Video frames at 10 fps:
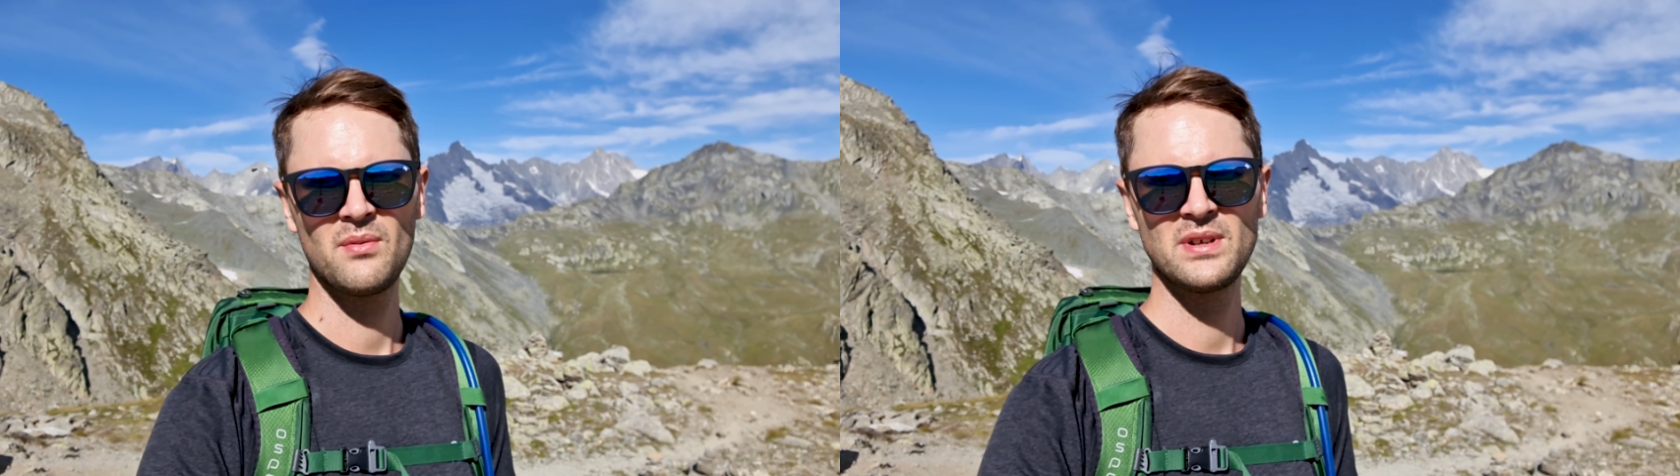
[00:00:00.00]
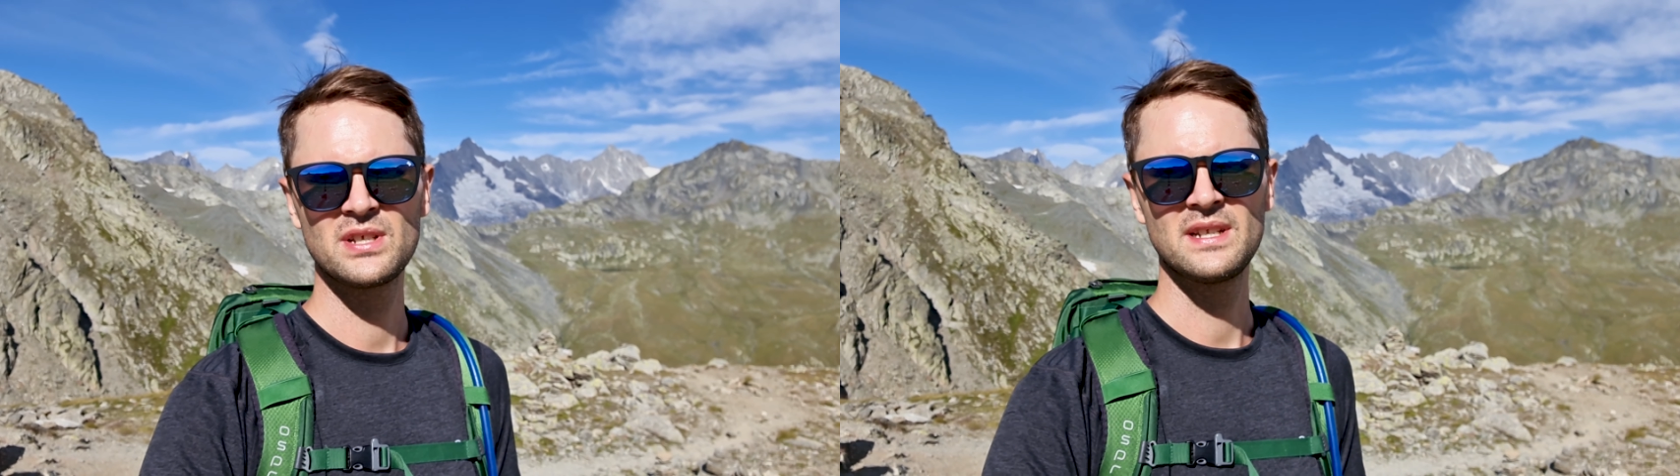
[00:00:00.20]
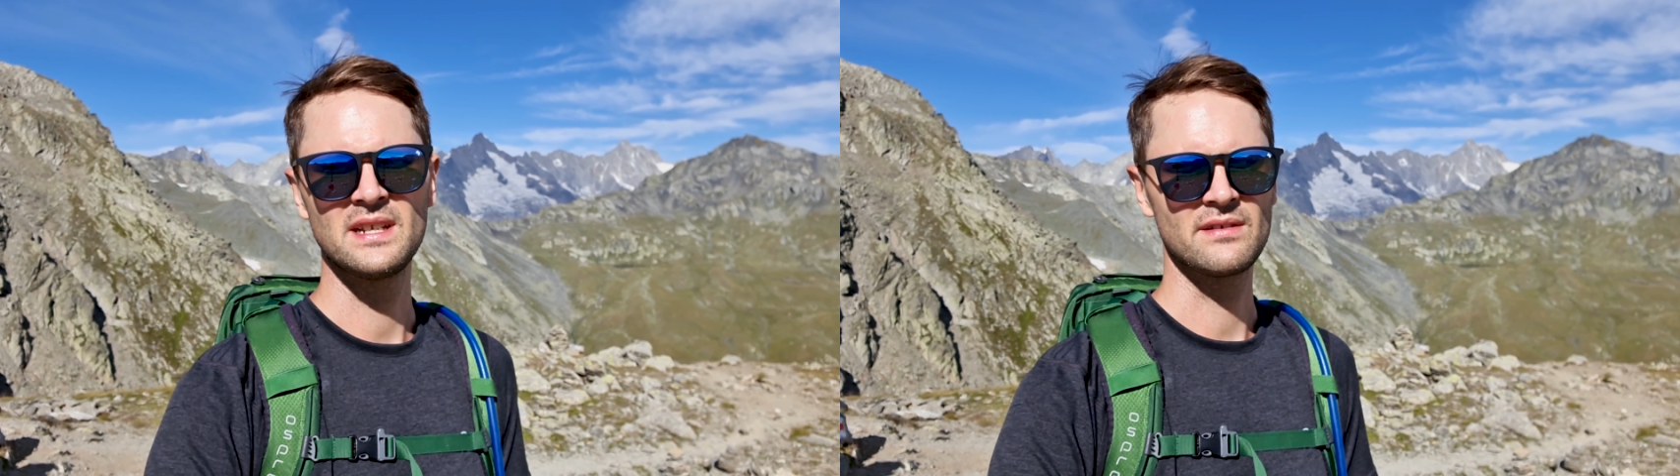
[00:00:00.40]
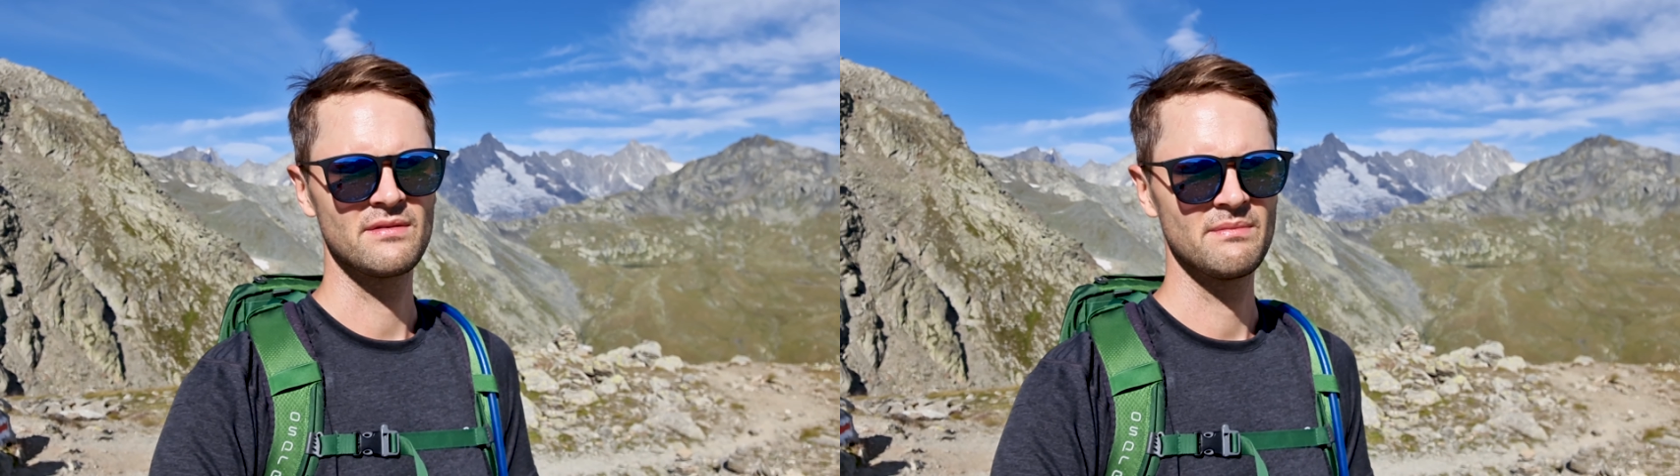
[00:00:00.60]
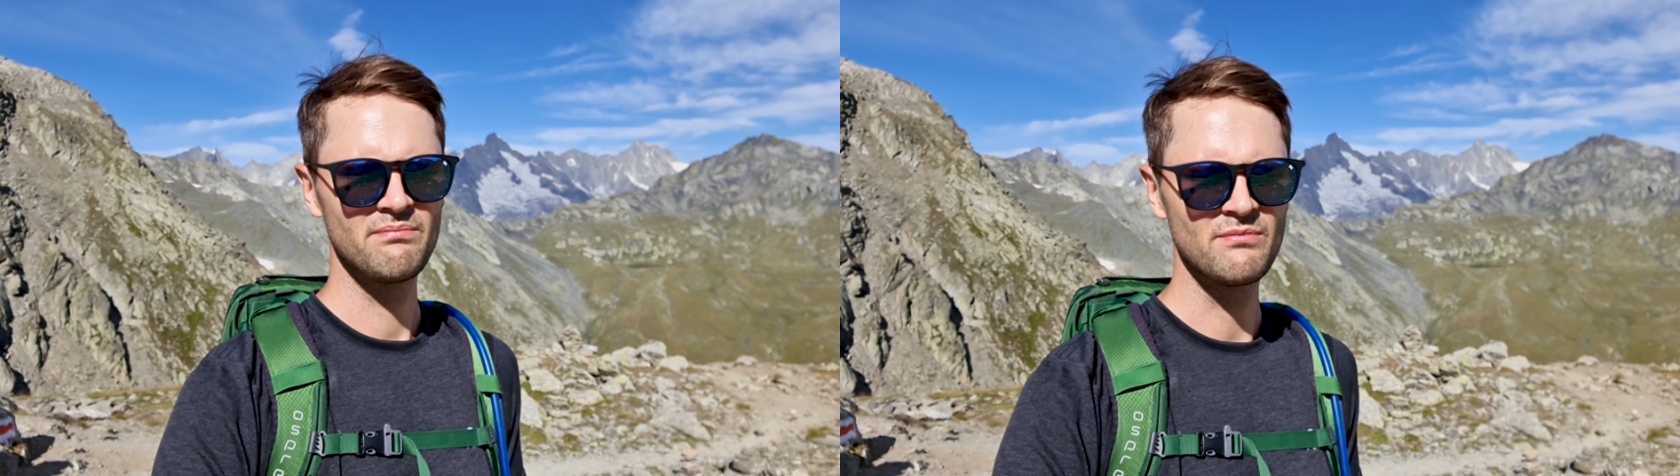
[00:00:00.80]
We just needed a
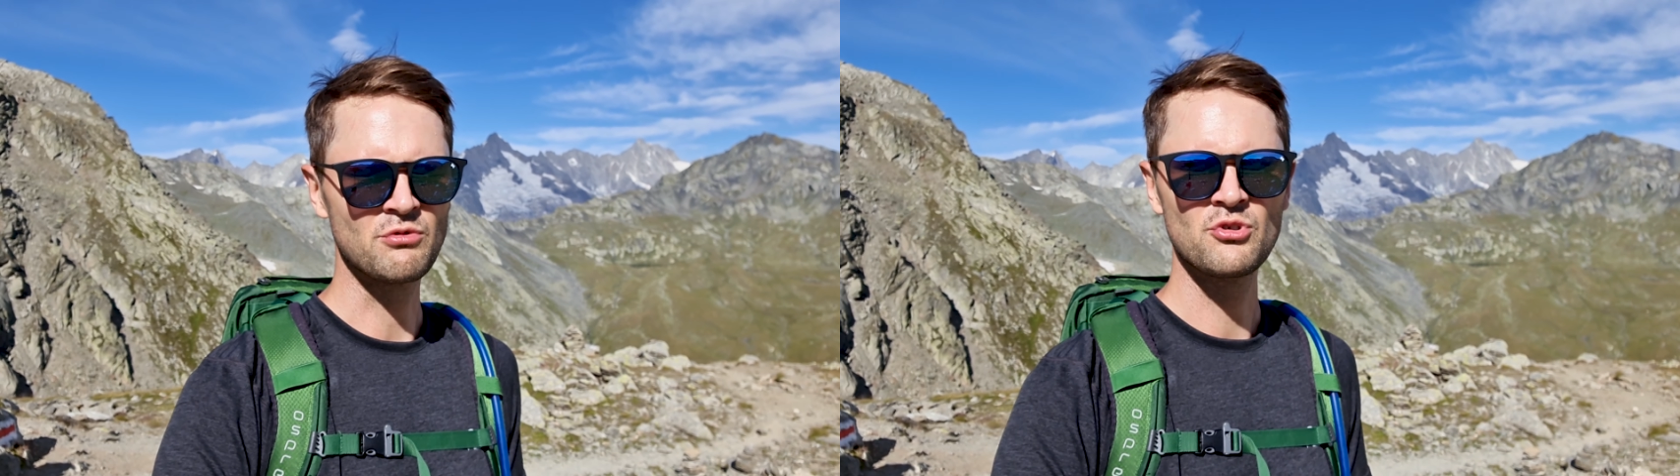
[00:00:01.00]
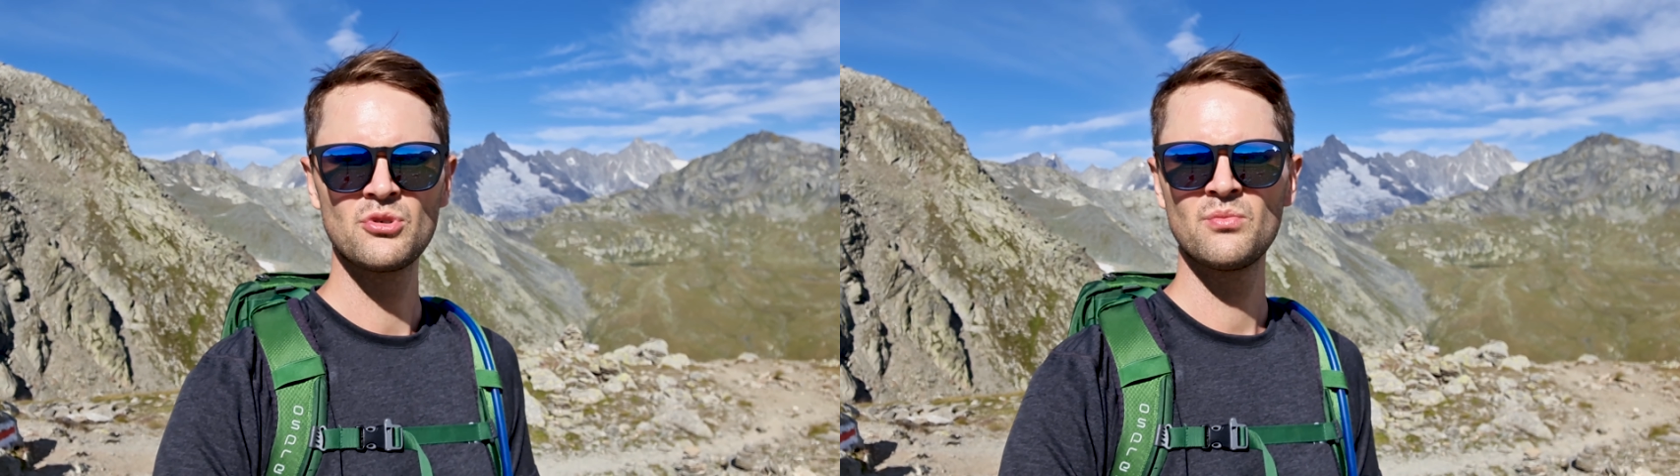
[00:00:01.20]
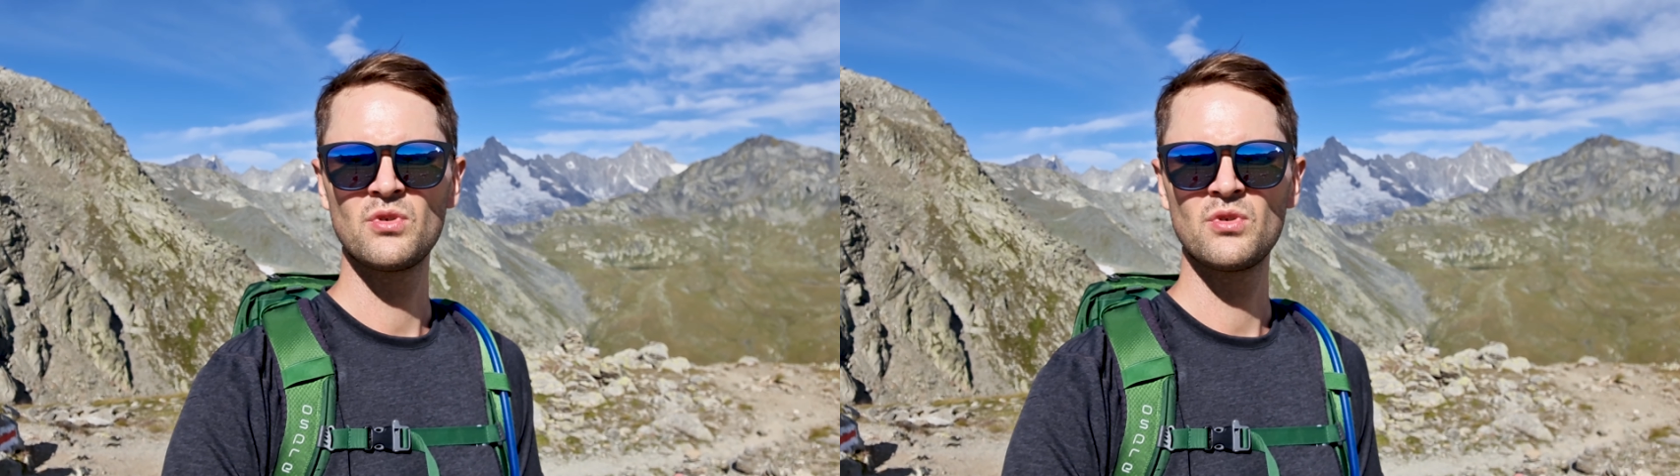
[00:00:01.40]
room